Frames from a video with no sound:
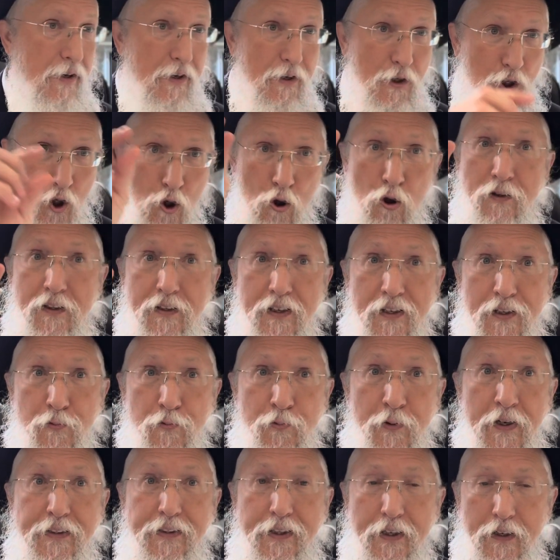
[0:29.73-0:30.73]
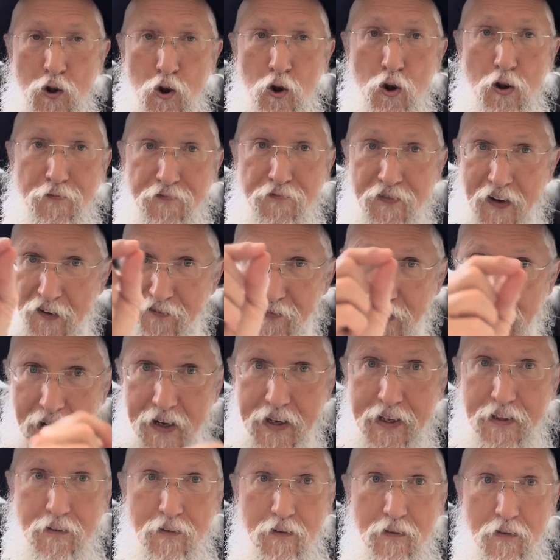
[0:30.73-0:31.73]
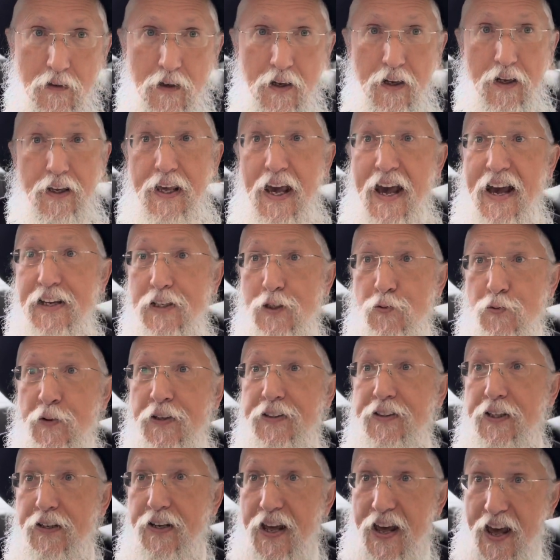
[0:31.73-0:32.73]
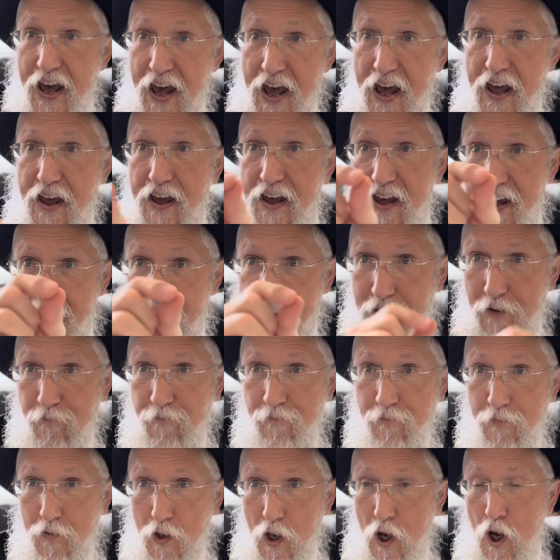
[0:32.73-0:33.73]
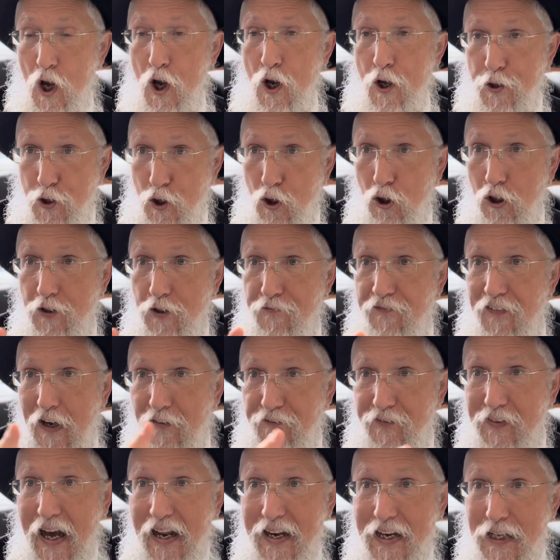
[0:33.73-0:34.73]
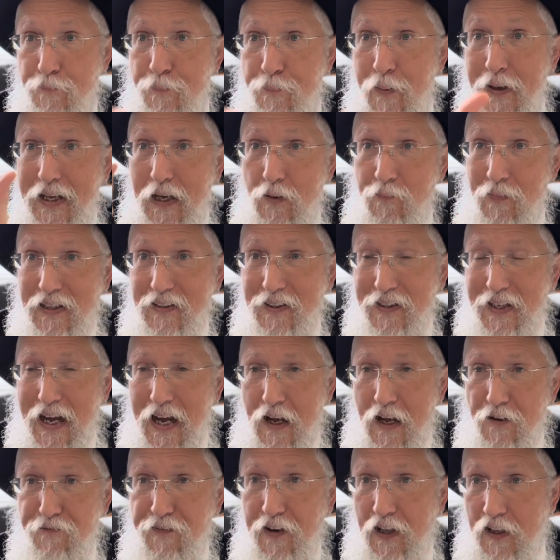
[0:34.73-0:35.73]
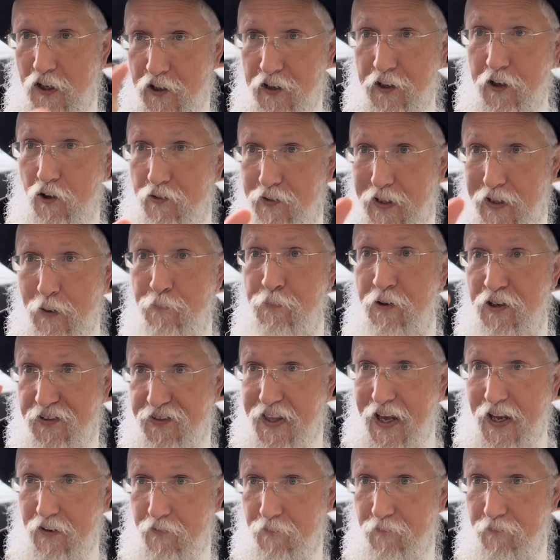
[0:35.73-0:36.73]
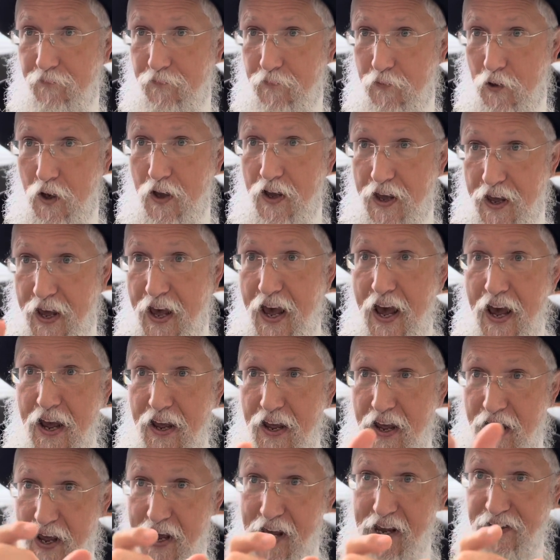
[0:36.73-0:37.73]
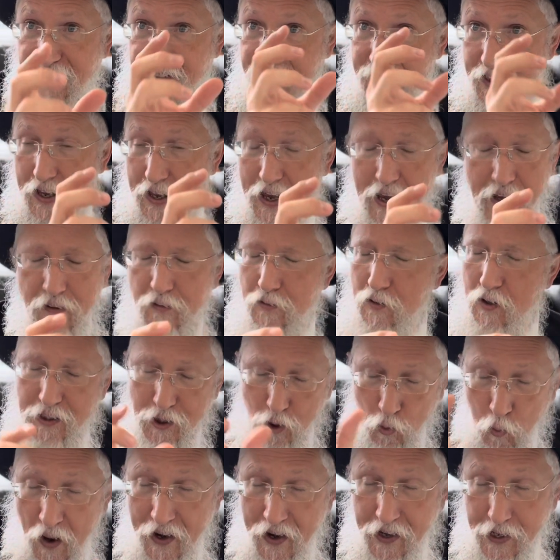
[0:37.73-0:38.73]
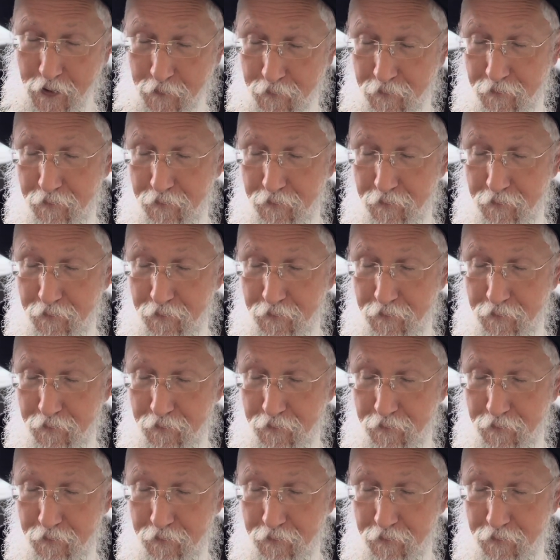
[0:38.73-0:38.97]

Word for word: Yud is written Yud Vav Dalet. K is written He He. Yud Vav Dalet begematria and valerical number is 10. He He is, uh, is 20.